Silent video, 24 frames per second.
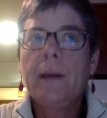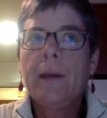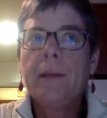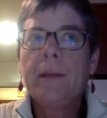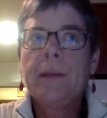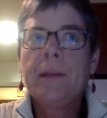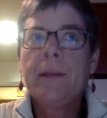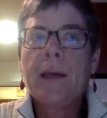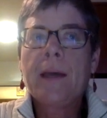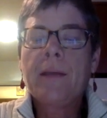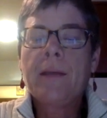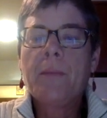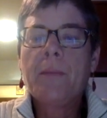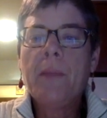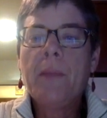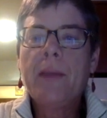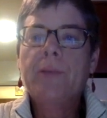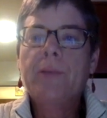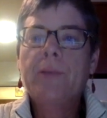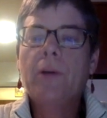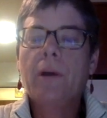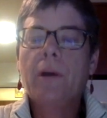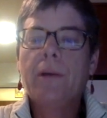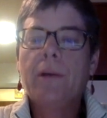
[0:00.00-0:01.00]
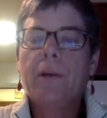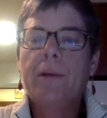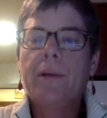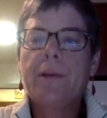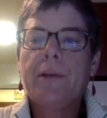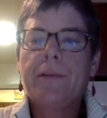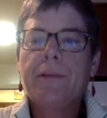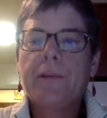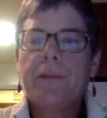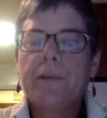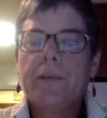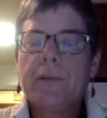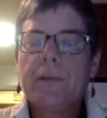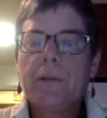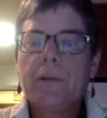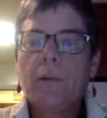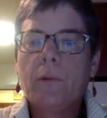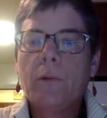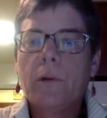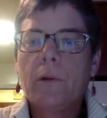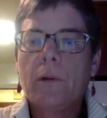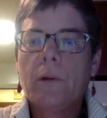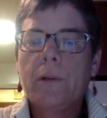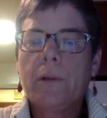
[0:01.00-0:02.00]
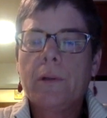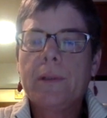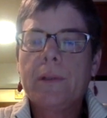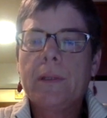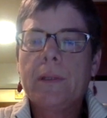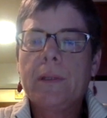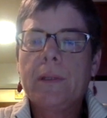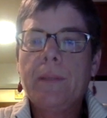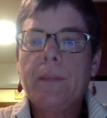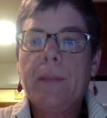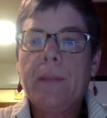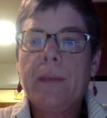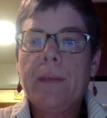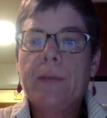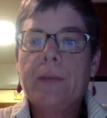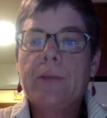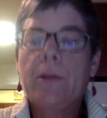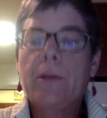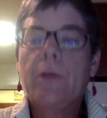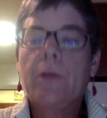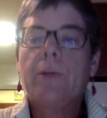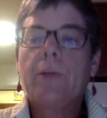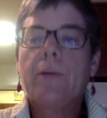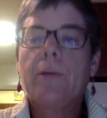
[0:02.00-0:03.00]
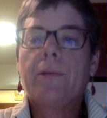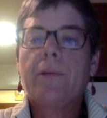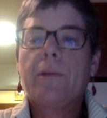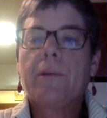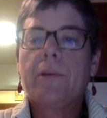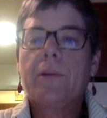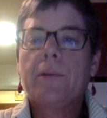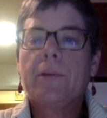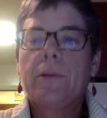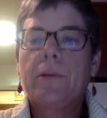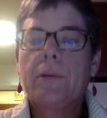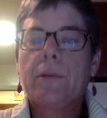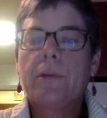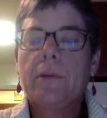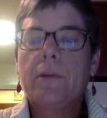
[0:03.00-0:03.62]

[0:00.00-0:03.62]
Death makes all the difference in the world, and it makes no difference,